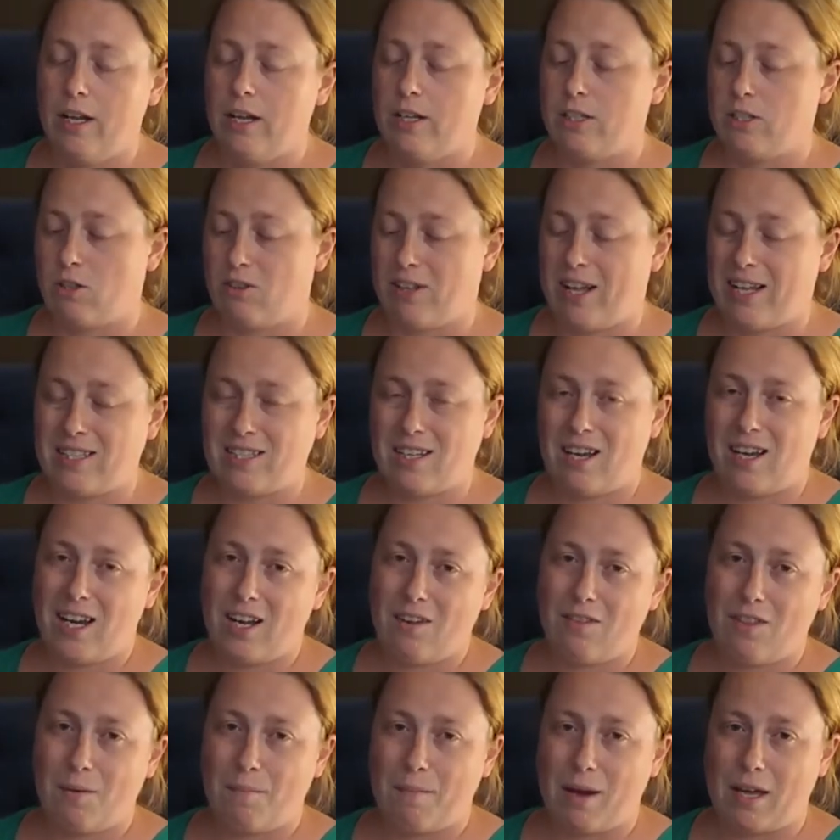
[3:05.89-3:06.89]
So that's kind
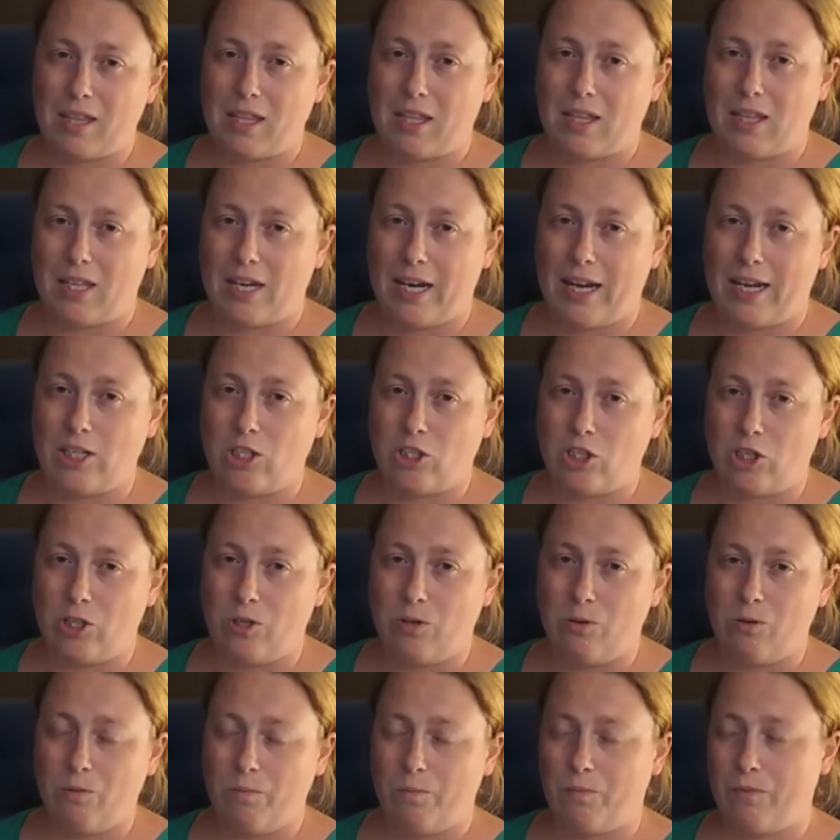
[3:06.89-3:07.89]
of the method that I
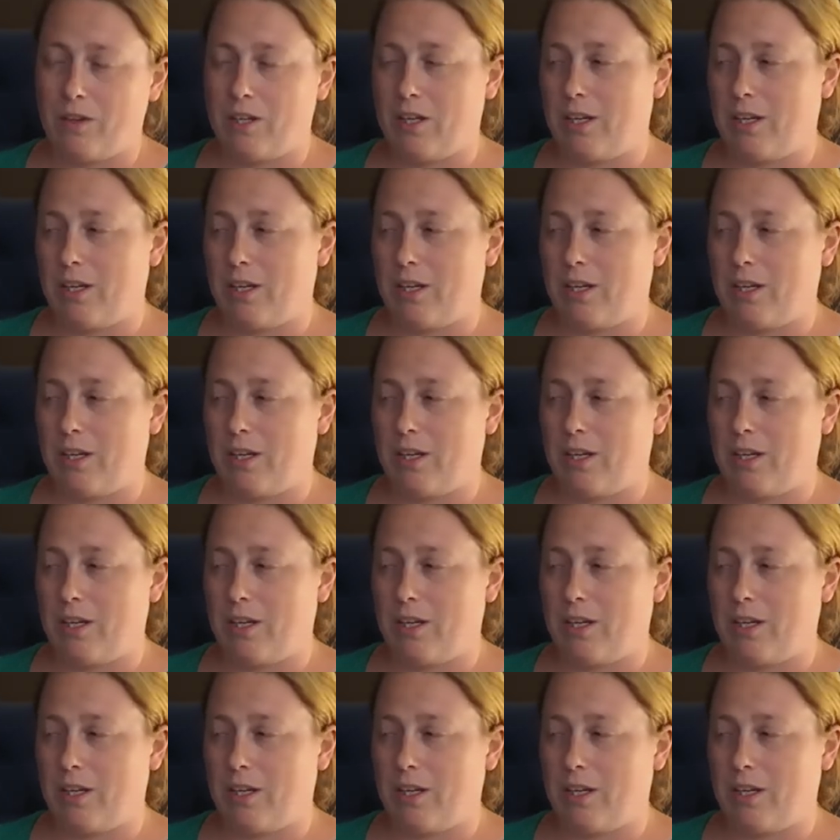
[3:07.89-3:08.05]
do.